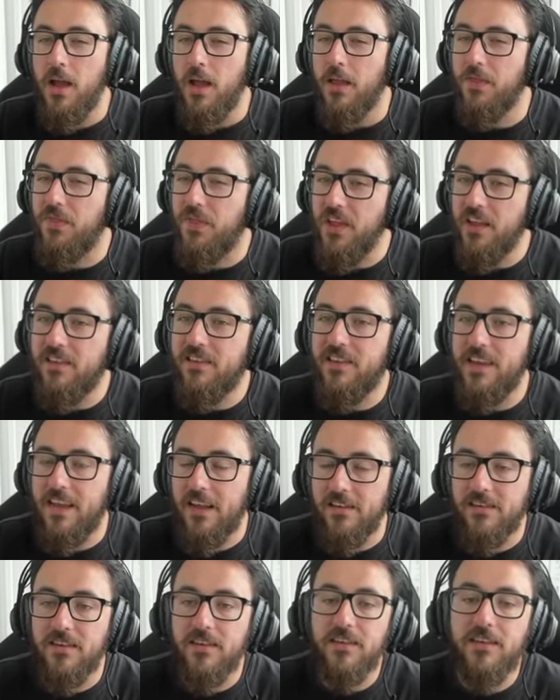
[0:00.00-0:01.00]
This
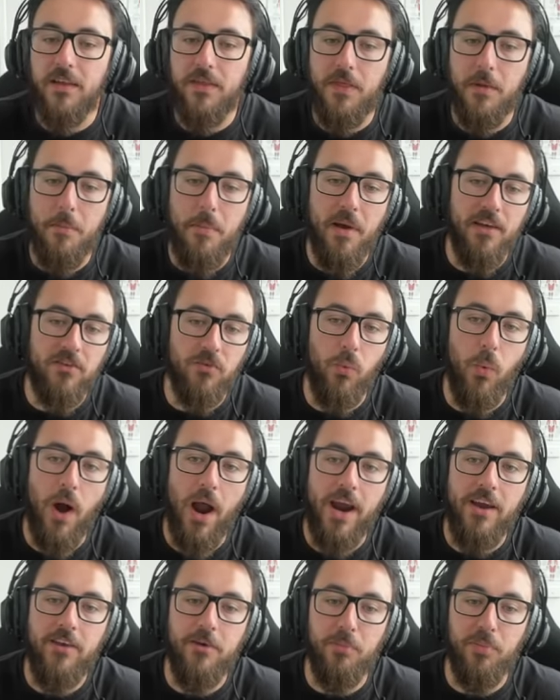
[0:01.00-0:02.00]
isn't the best
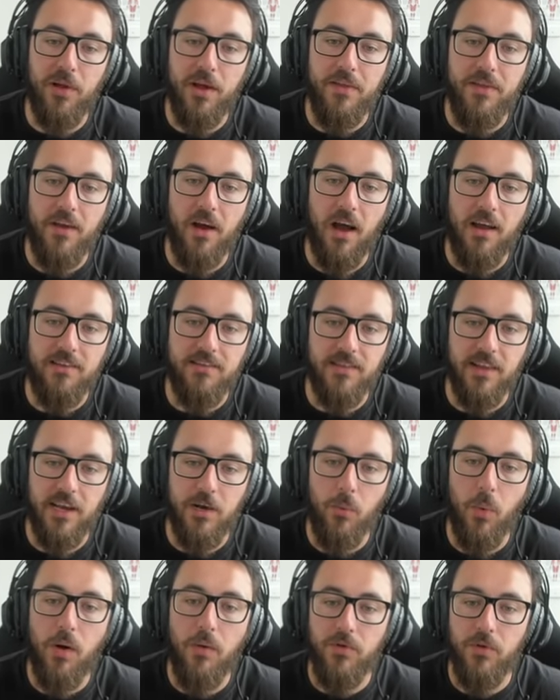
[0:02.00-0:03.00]
way to play the
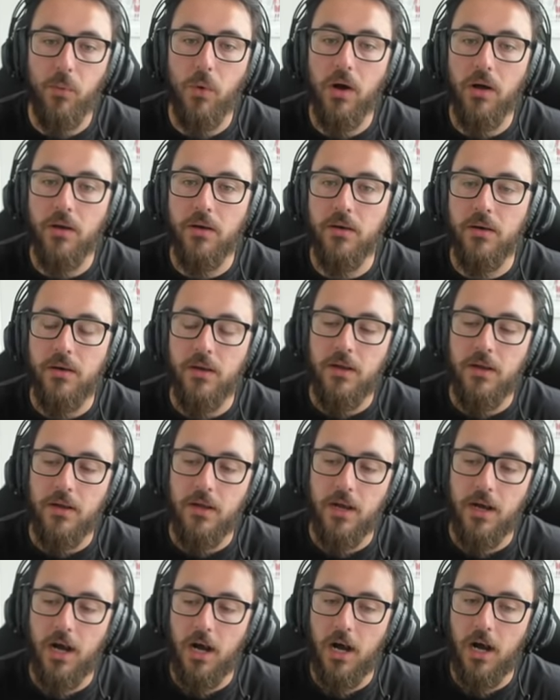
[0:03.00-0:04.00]
isolated 1v1.
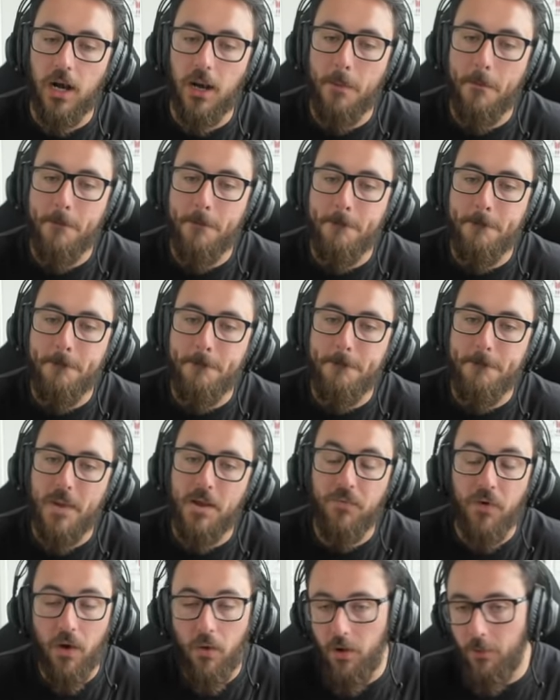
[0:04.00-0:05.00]
Um,
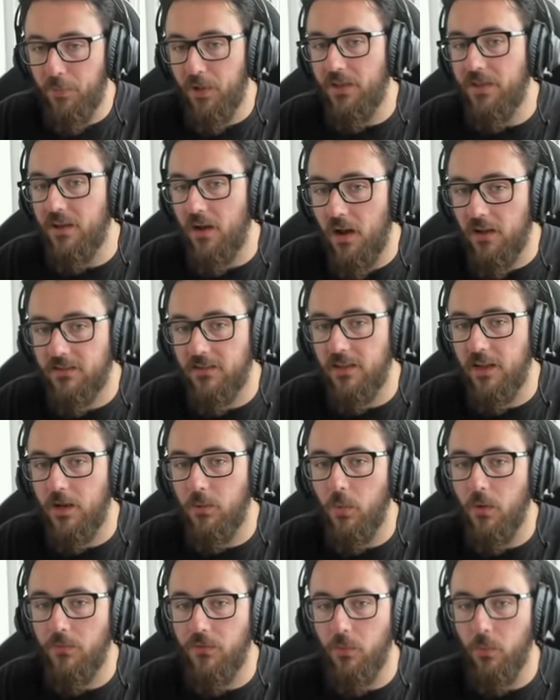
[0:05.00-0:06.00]
if I were to play the
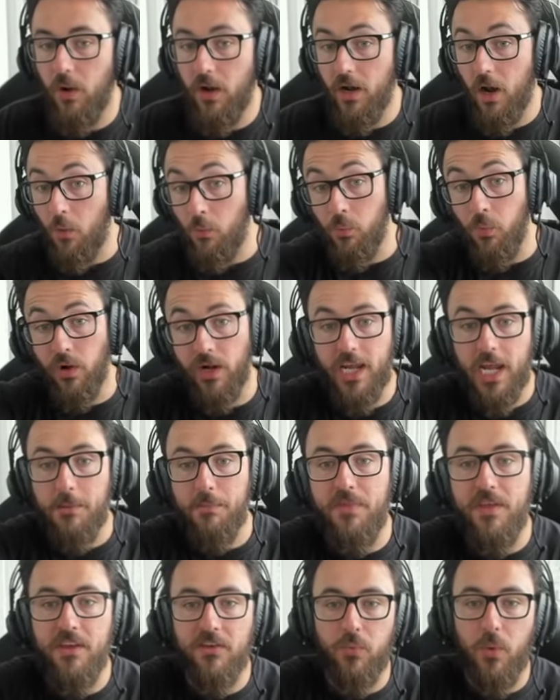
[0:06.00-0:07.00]
isolated 1v1, I would want to
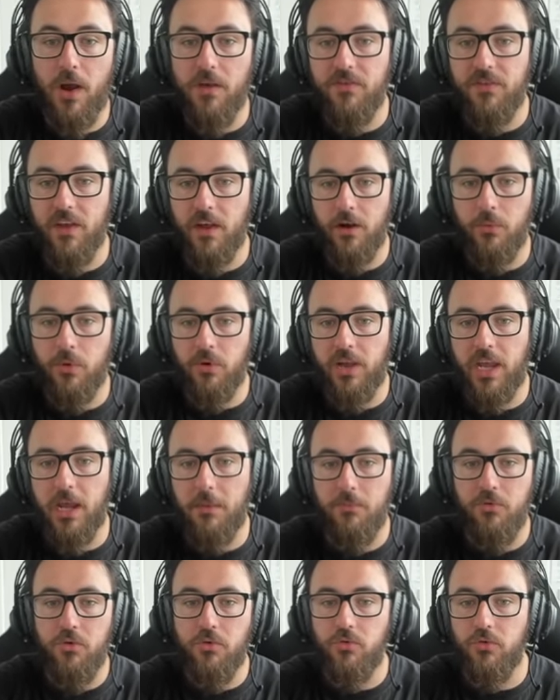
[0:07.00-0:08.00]
keep this wave state. I want to
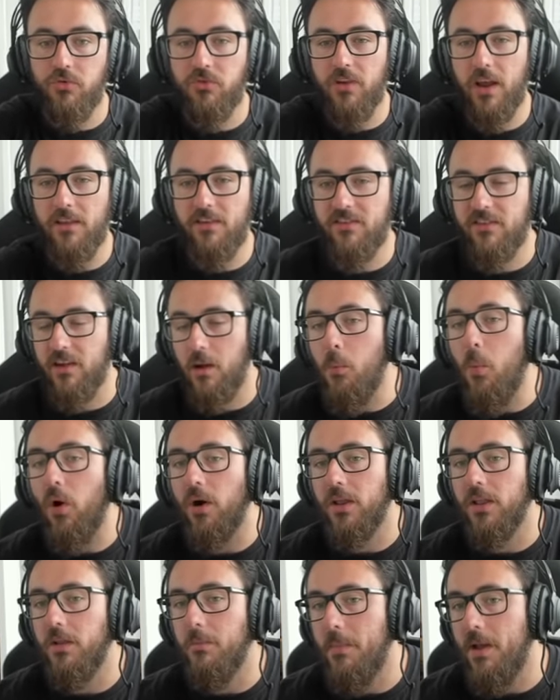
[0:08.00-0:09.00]
keep neutral state
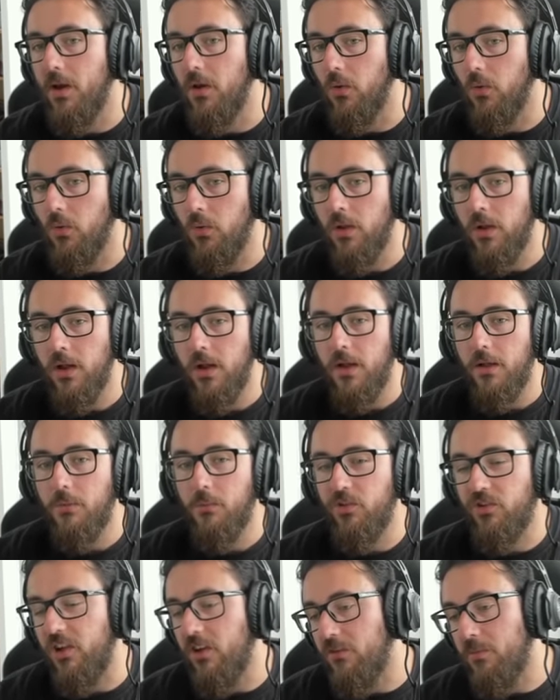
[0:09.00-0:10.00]
somewhat in the middle,
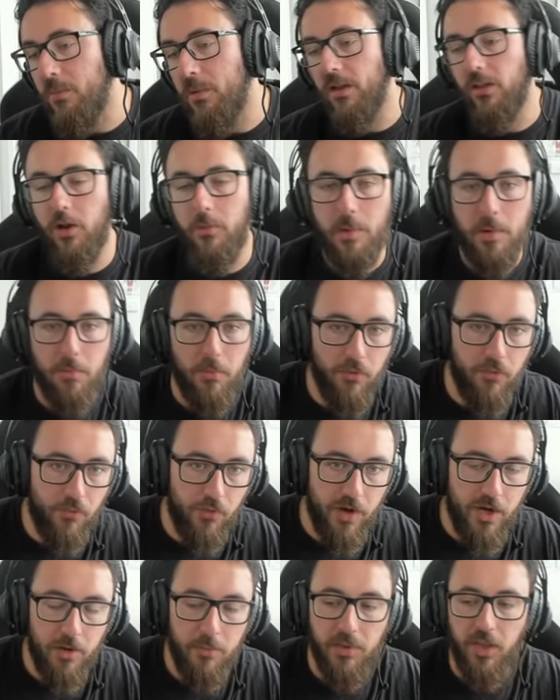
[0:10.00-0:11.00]
which gives me a little bit more
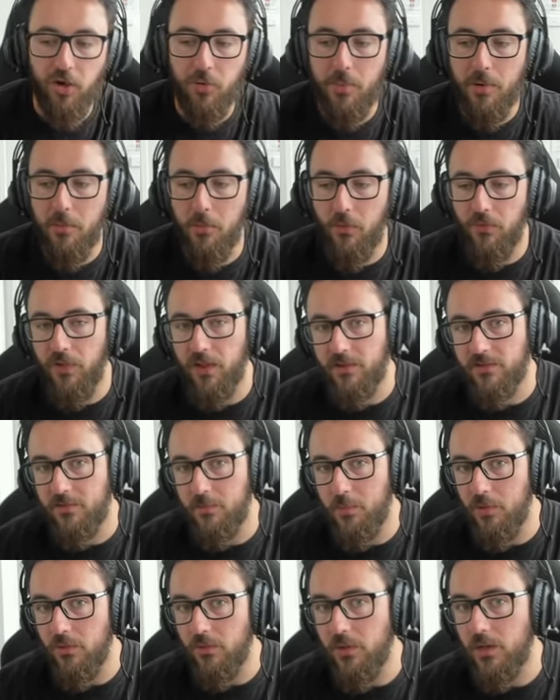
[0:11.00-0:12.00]
freedom, a little bit more
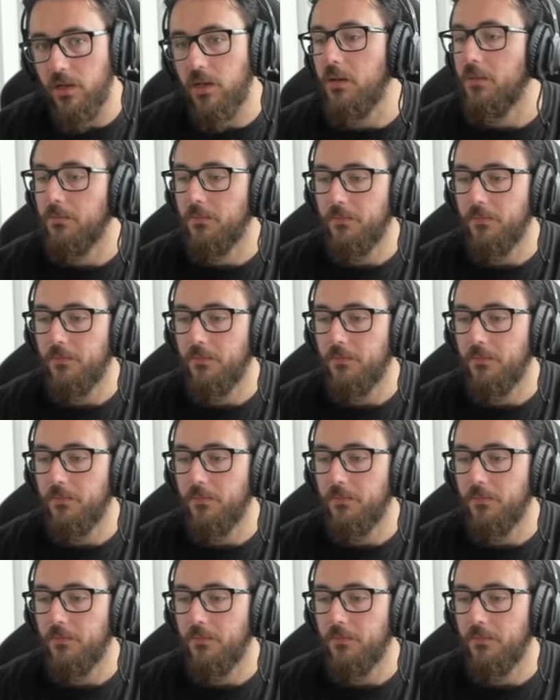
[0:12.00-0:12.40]
flexibility.